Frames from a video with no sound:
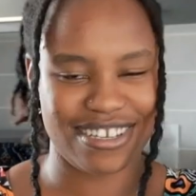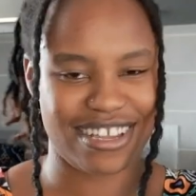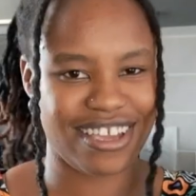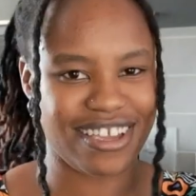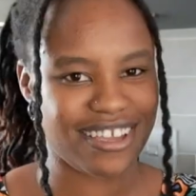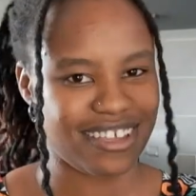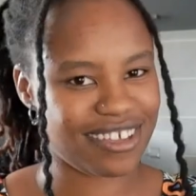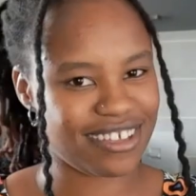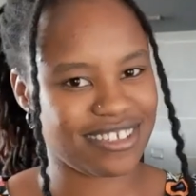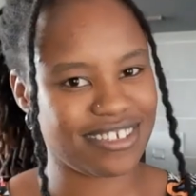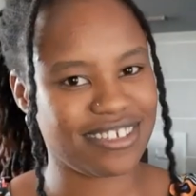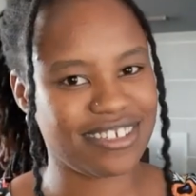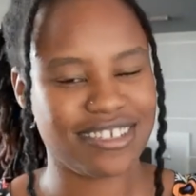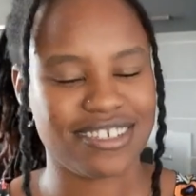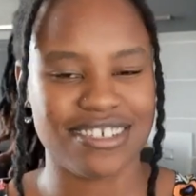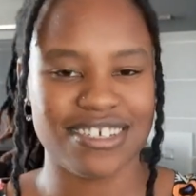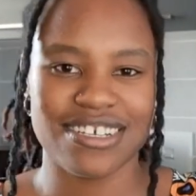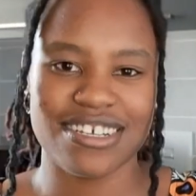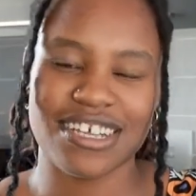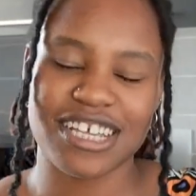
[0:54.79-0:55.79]
Like,
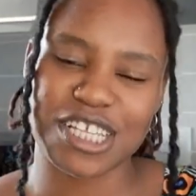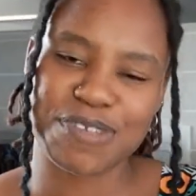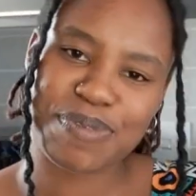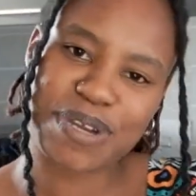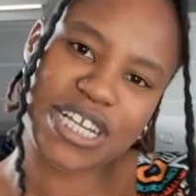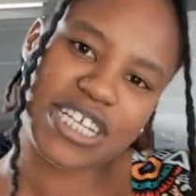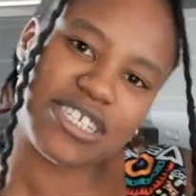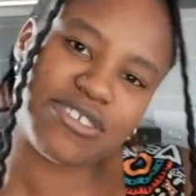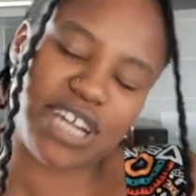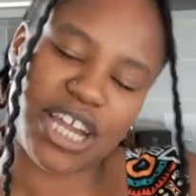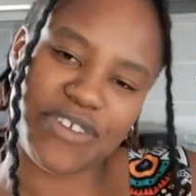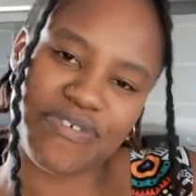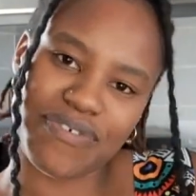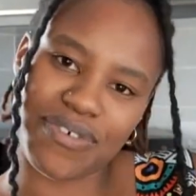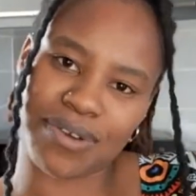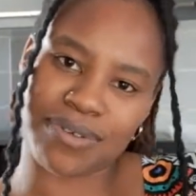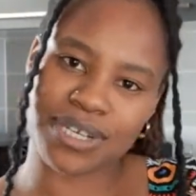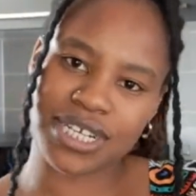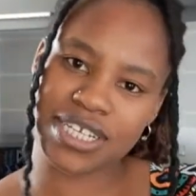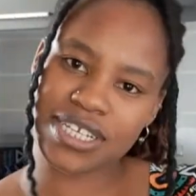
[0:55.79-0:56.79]
it's pretty
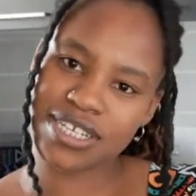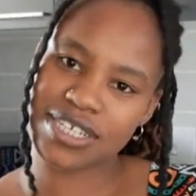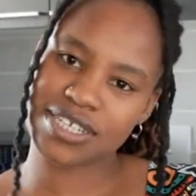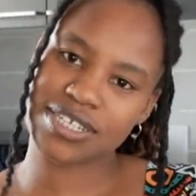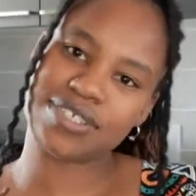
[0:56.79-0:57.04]
straightforward.